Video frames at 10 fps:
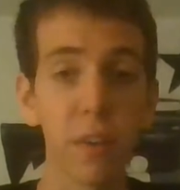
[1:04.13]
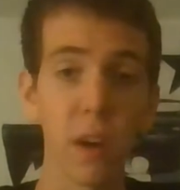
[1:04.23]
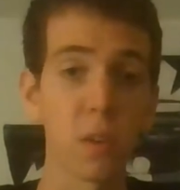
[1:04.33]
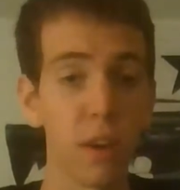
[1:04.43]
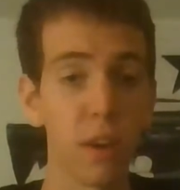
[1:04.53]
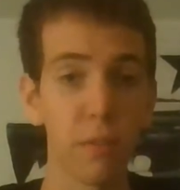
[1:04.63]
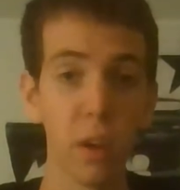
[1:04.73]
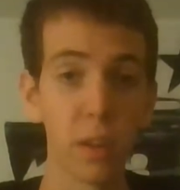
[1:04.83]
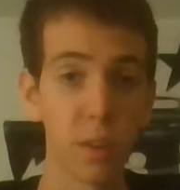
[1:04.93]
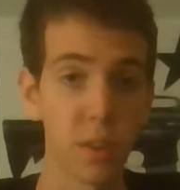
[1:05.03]
of airsoft
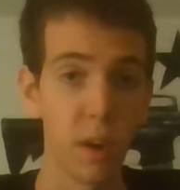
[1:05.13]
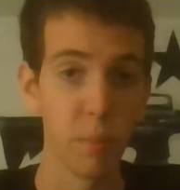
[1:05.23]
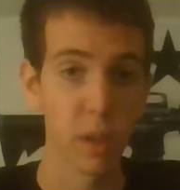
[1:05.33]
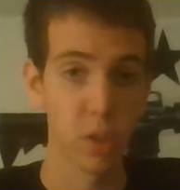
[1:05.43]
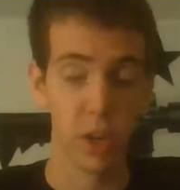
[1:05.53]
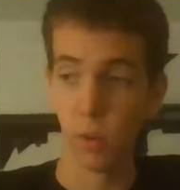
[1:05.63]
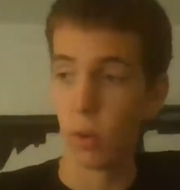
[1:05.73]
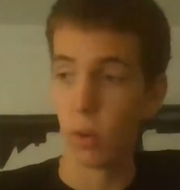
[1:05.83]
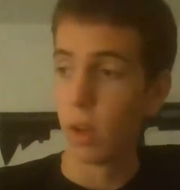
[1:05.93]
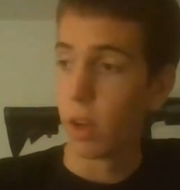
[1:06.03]
guns on my
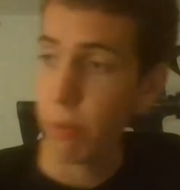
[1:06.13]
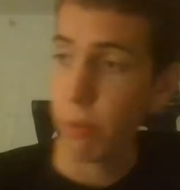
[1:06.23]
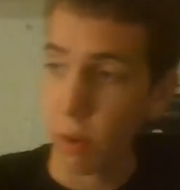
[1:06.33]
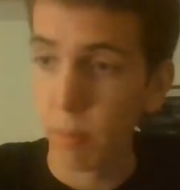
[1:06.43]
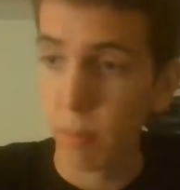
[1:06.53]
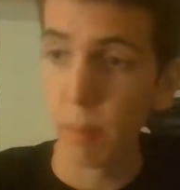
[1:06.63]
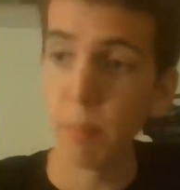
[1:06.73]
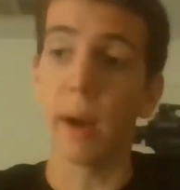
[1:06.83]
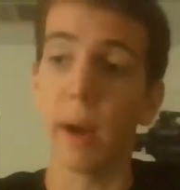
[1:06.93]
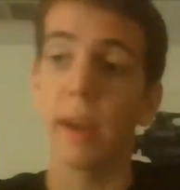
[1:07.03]
channel, from
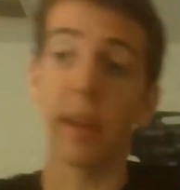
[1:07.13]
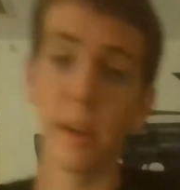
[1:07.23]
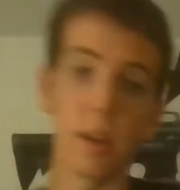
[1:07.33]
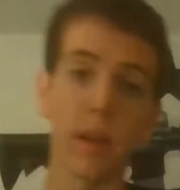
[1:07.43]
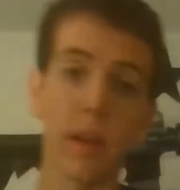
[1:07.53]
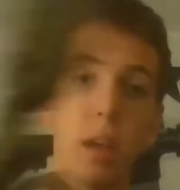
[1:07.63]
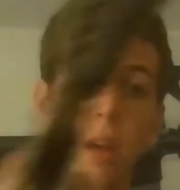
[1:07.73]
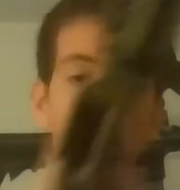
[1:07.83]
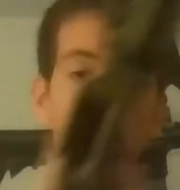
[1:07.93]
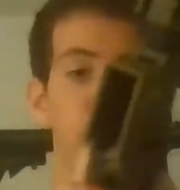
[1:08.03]
my
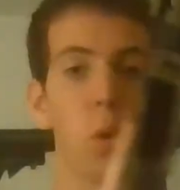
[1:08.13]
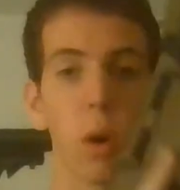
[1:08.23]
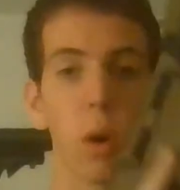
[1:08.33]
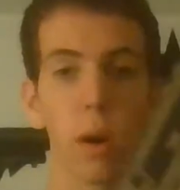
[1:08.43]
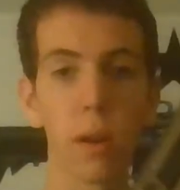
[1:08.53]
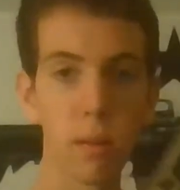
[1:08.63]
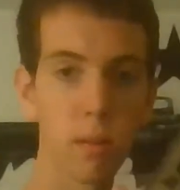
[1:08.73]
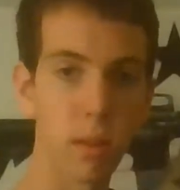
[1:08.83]
M4